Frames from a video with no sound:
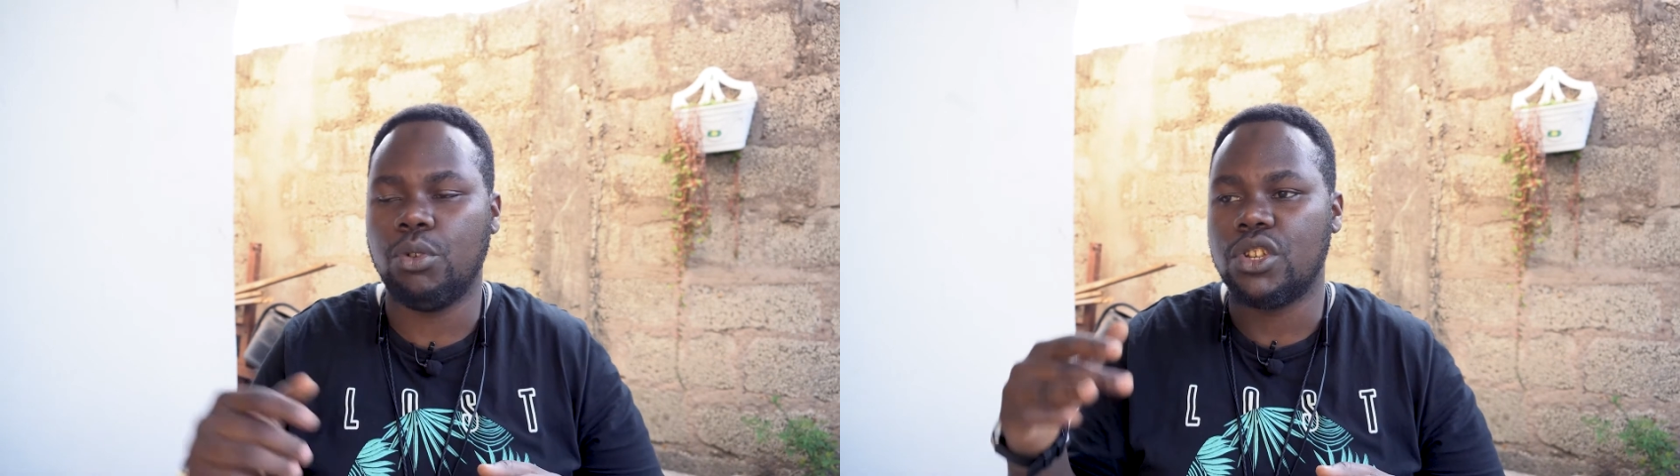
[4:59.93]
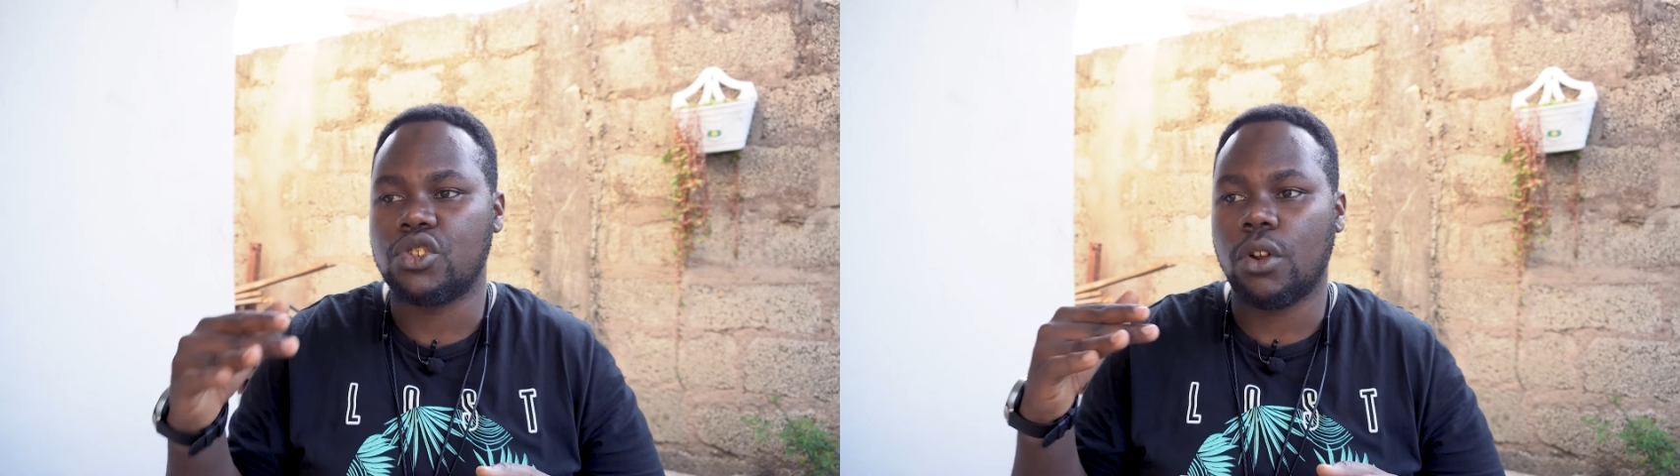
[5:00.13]

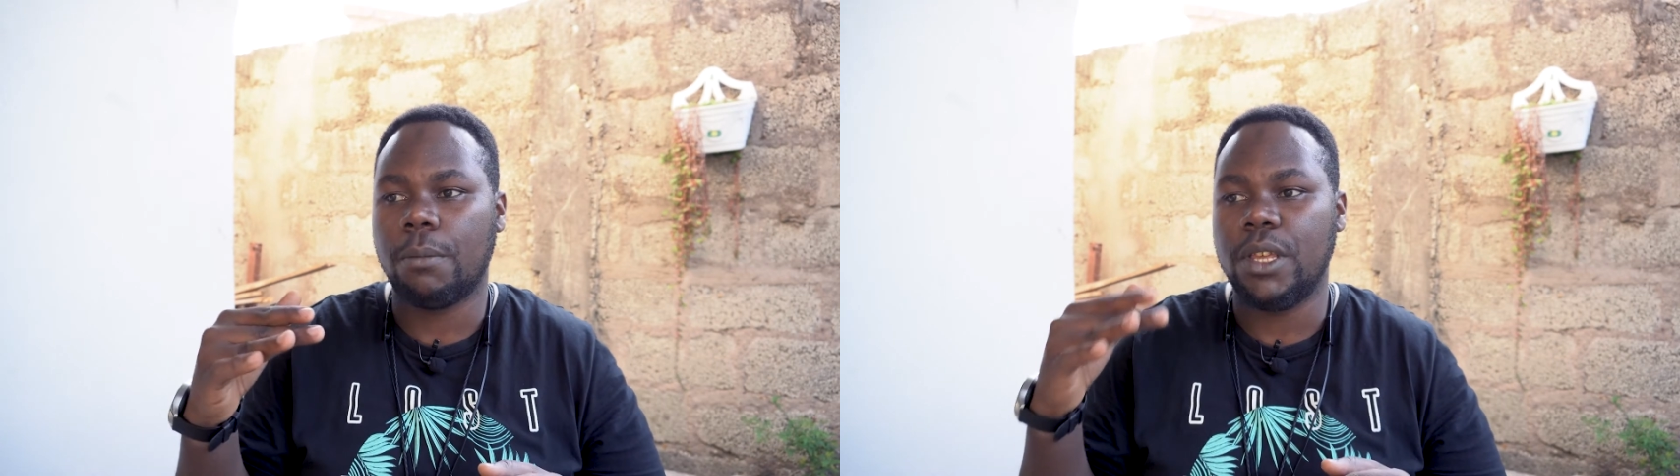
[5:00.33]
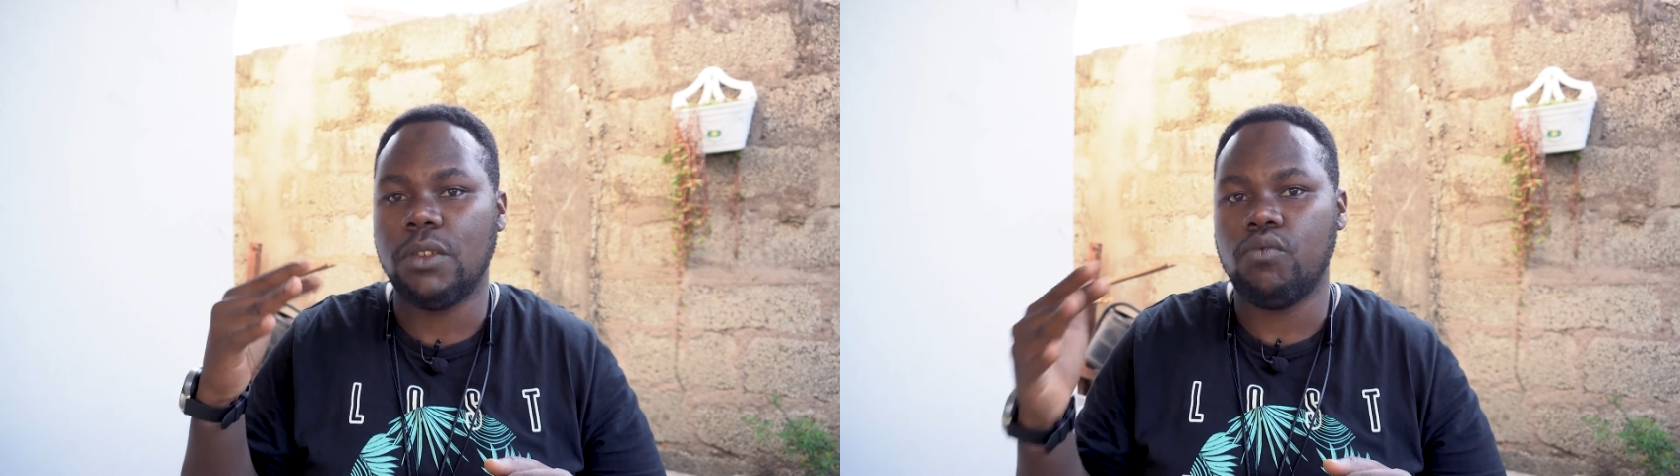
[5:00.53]
which is gonna
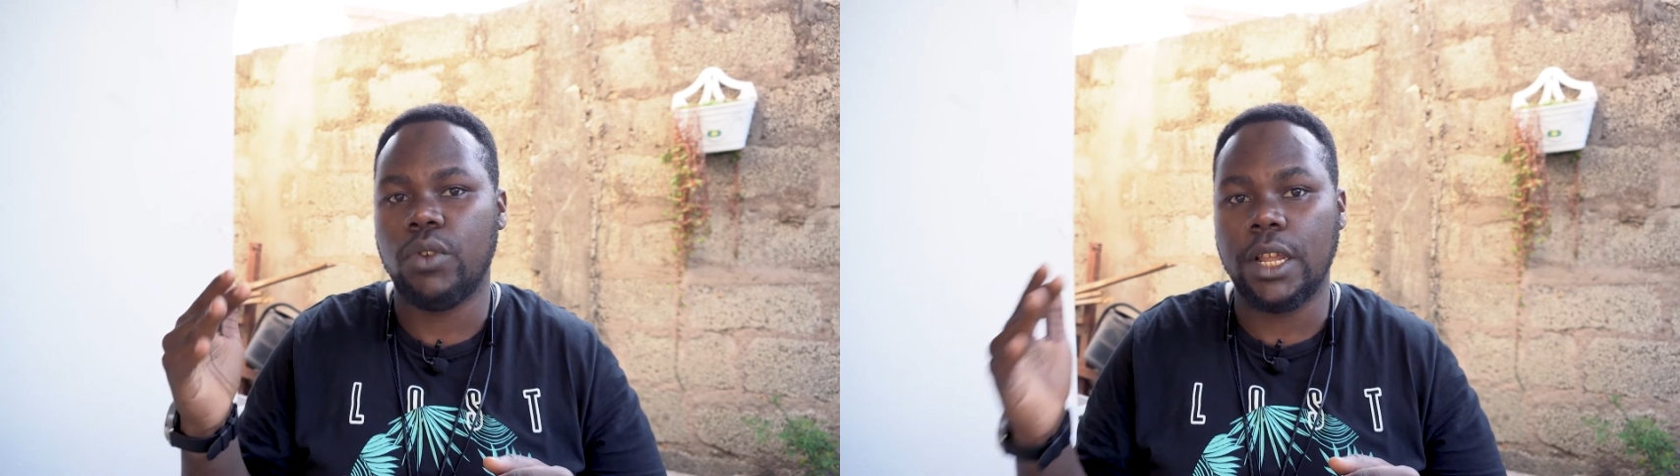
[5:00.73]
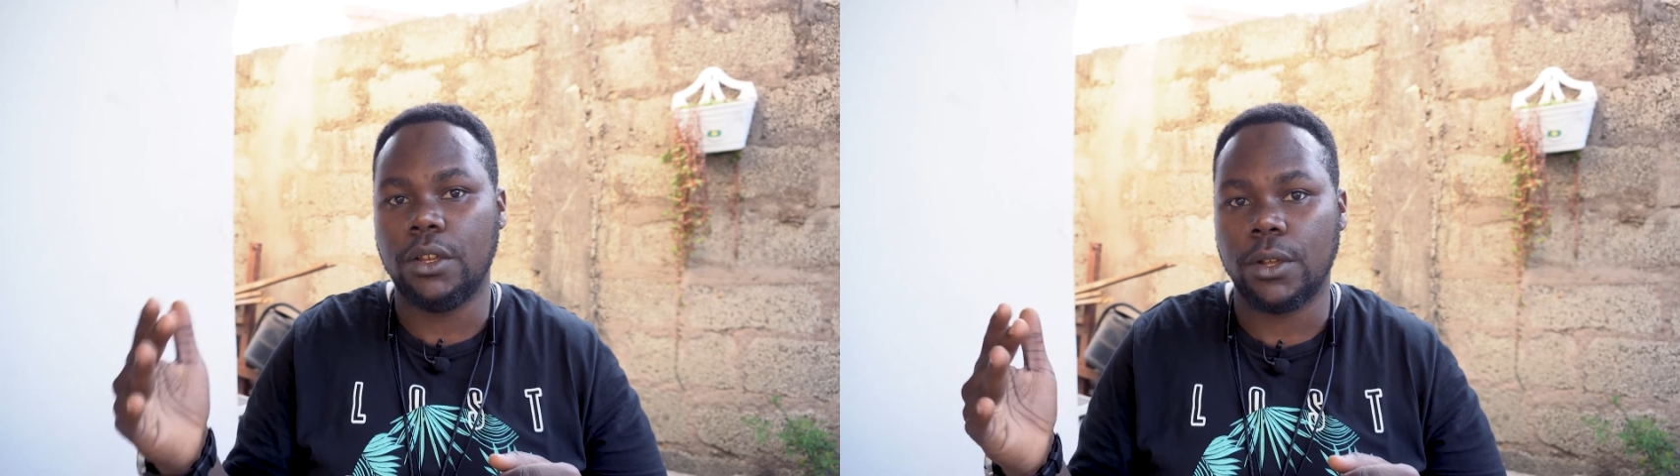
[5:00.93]
be
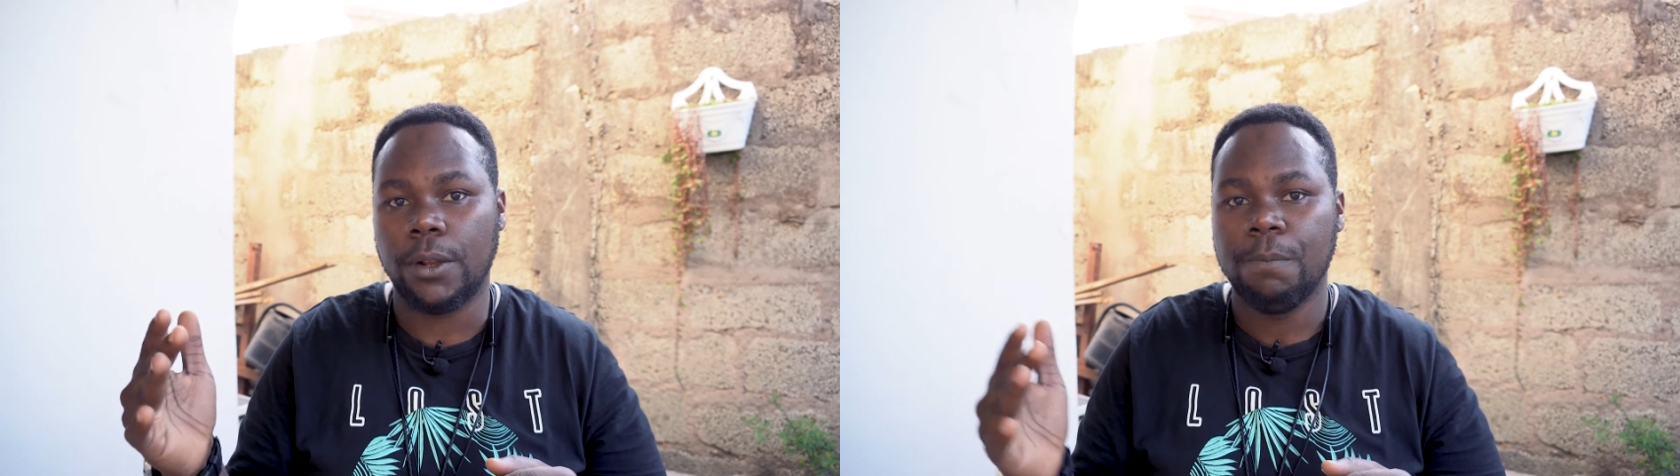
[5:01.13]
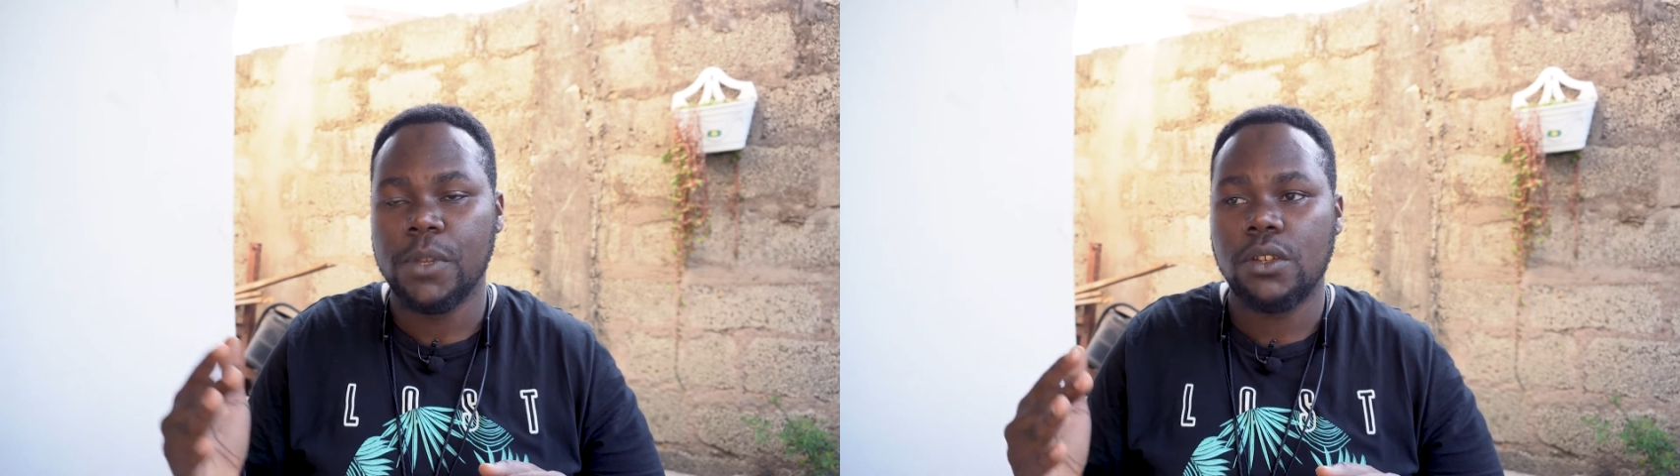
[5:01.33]
really
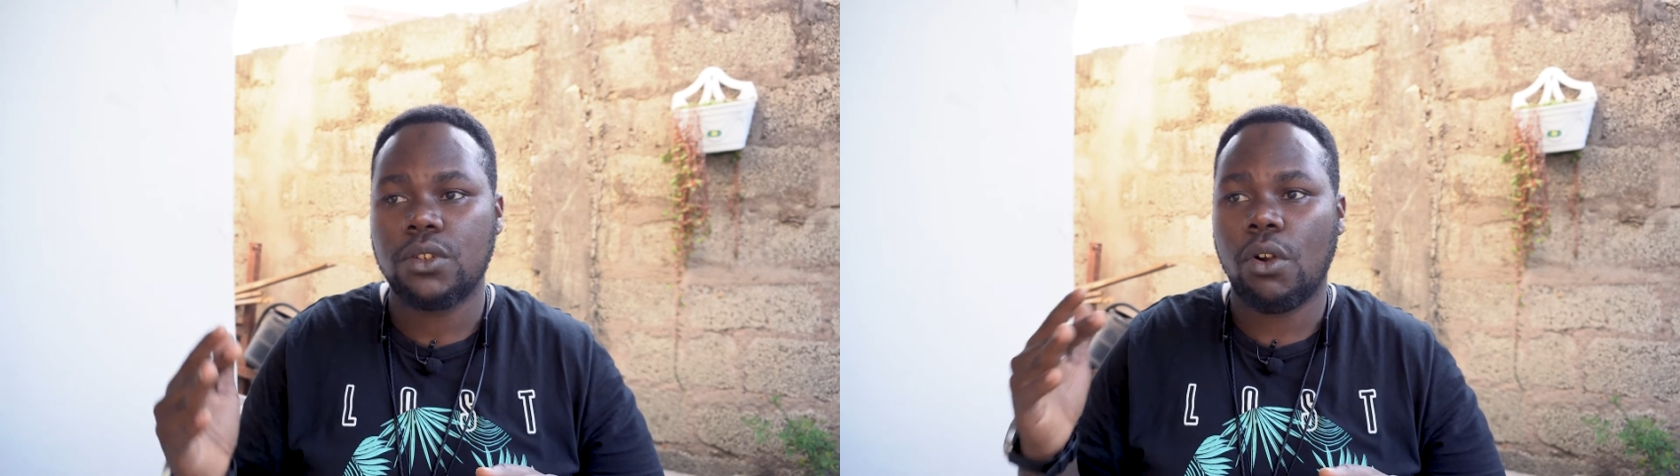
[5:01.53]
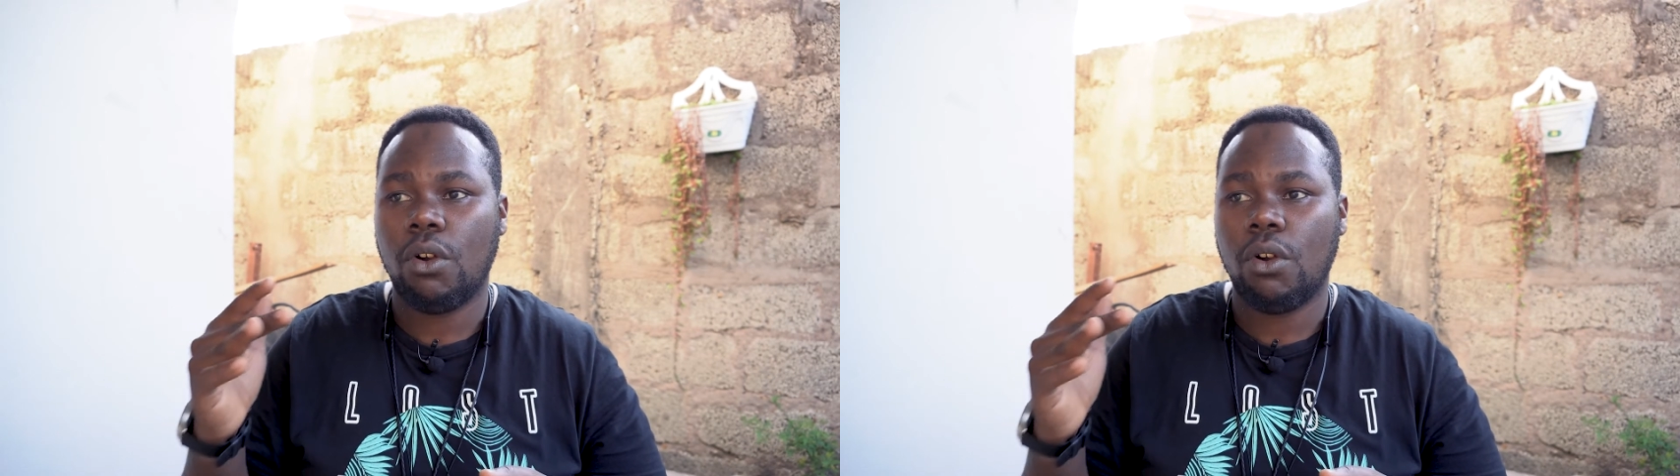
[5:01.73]
good. So